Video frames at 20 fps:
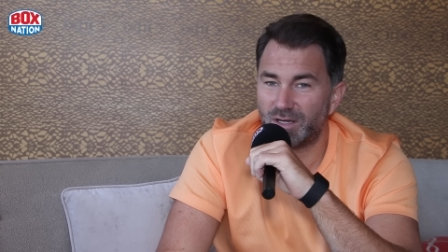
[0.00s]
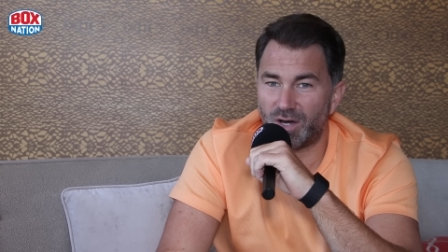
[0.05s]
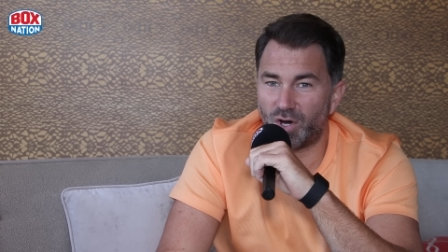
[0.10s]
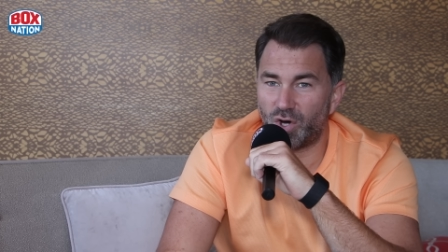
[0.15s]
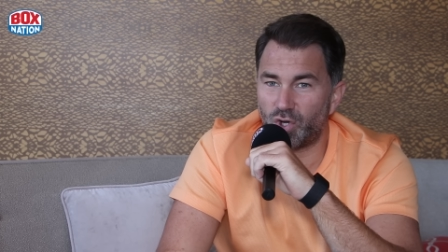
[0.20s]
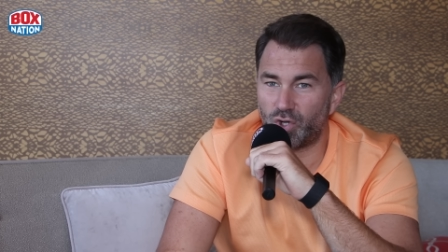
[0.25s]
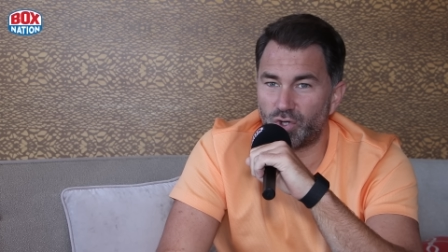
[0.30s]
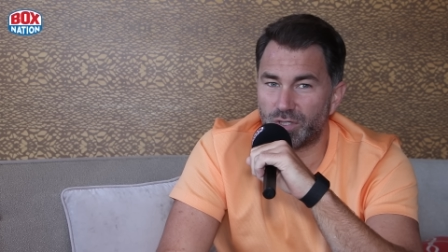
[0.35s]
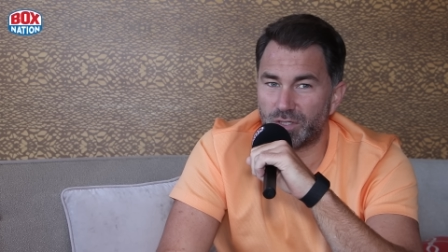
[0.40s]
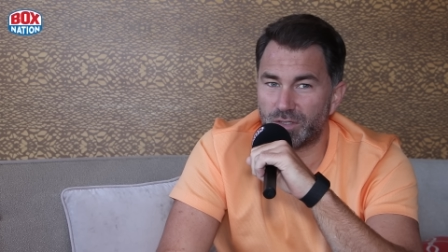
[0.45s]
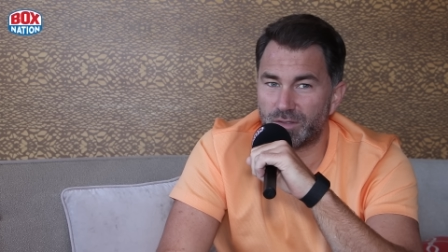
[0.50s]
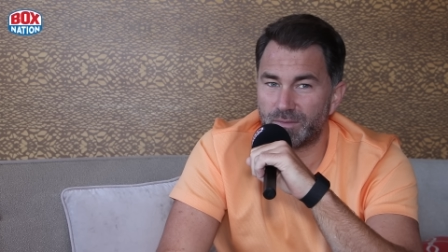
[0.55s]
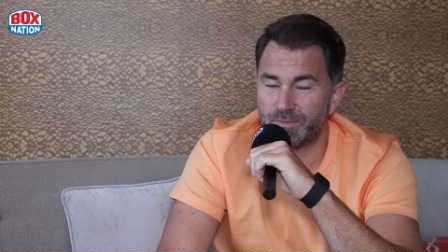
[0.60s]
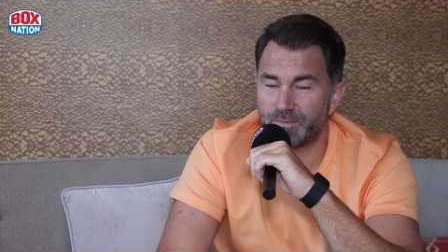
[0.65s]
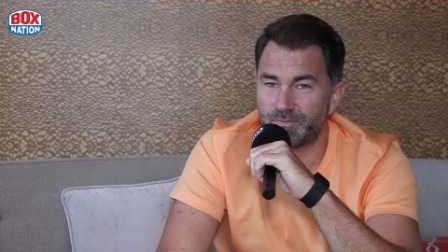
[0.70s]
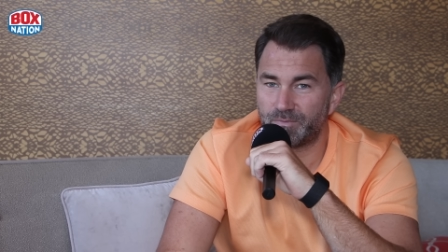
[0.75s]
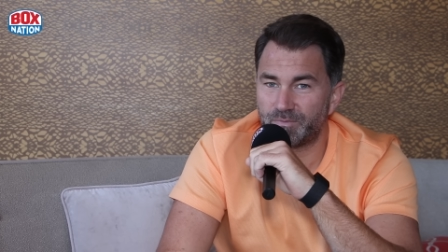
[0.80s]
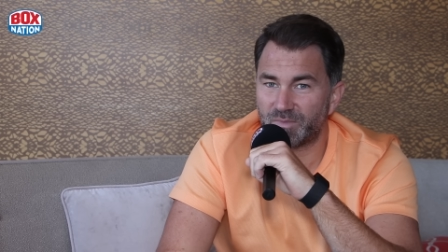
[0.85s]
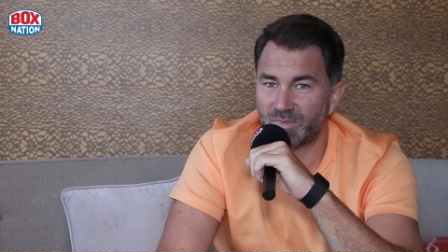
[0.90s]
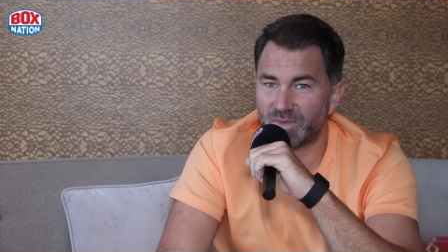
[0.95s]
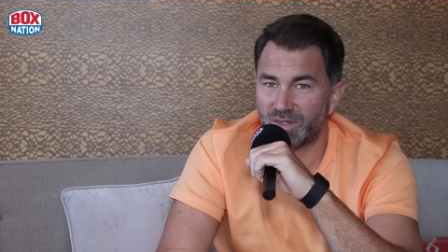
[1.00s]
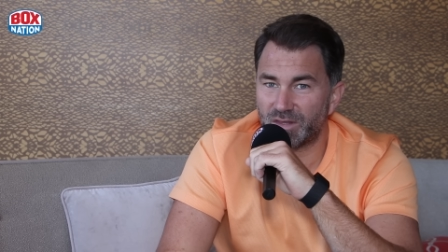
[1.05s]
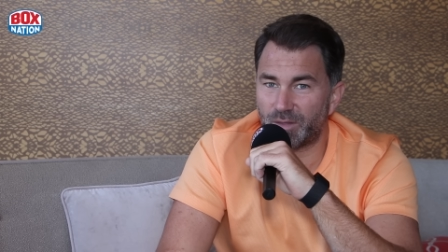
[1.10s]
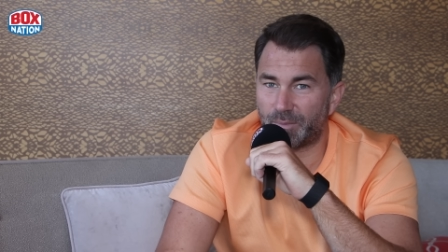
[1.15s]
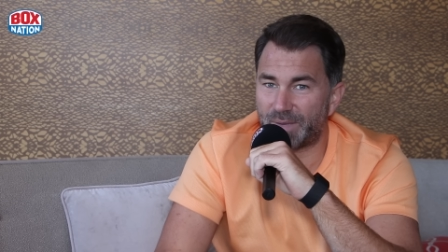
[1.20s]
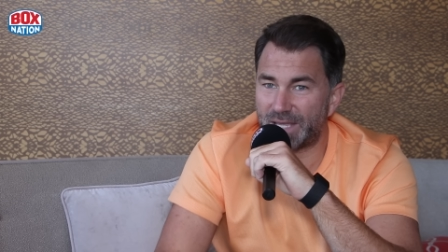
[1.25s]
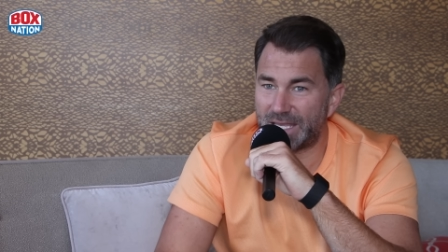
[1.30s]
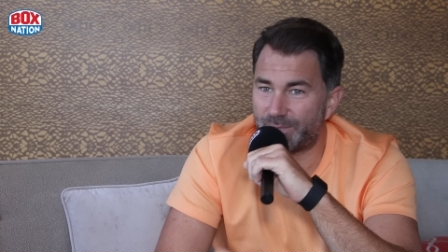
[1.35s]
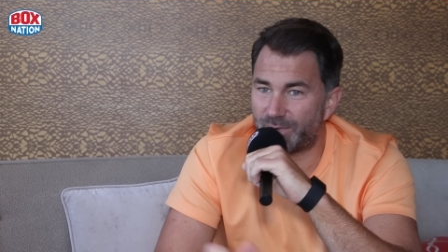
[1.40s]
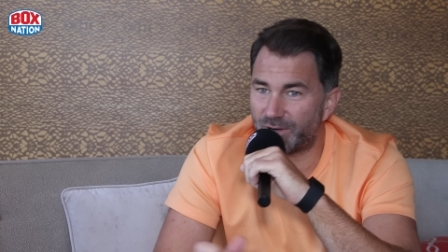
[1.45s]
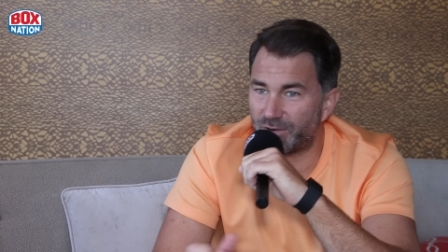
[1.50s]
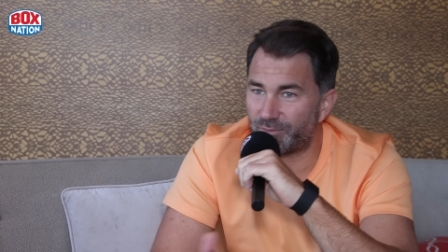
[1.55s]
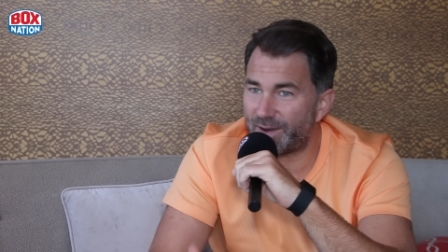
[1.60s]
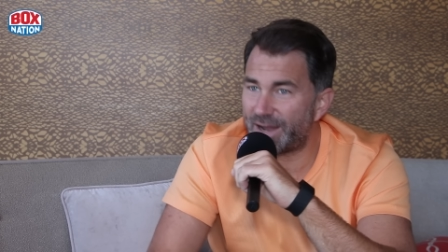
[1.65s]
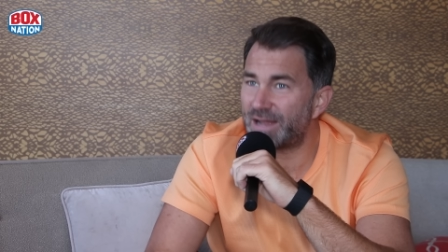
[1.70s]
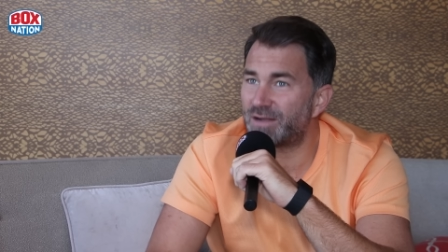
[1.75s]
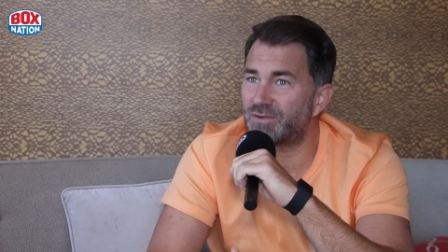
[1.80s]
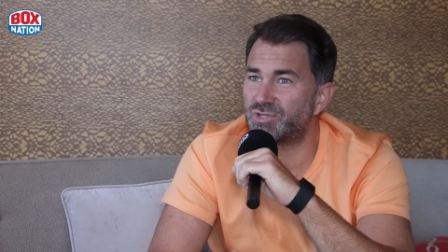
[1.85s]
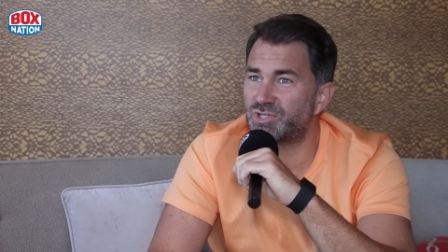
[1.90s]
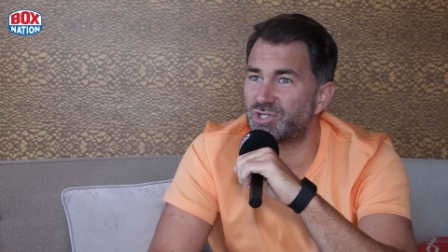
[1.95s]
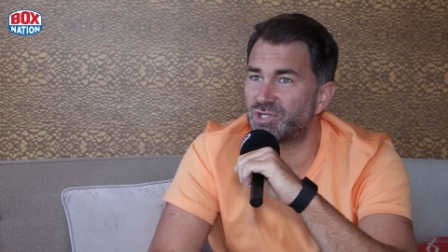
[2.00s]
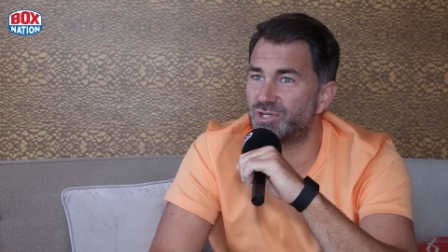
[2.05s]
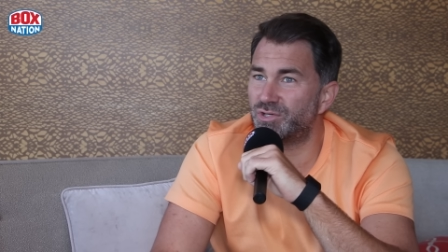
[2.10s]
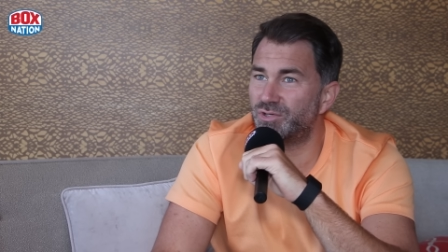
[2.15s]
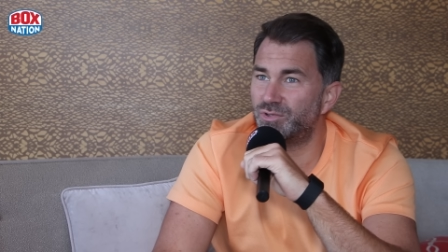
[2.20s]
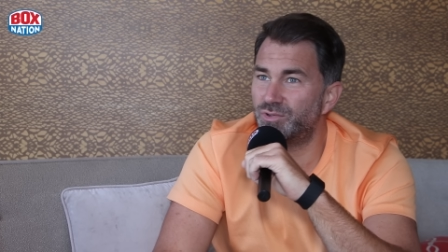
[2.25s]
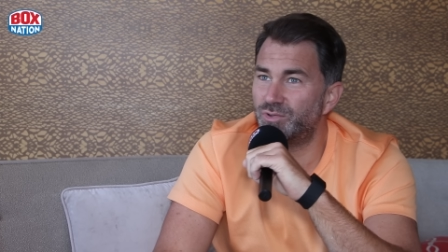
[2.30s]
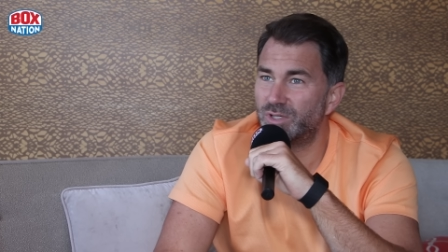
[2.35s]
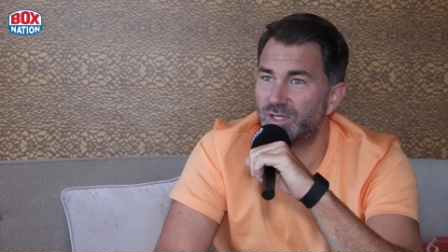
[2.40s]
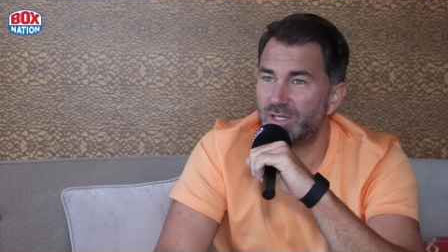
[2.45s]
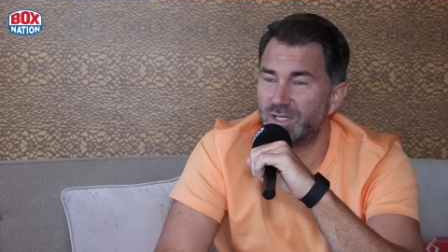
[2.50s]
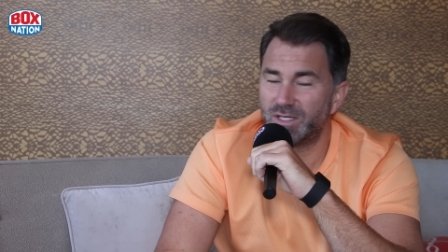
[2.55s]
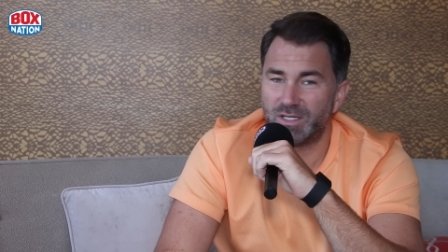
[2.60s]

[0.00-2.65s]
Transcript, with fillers: on the people around you.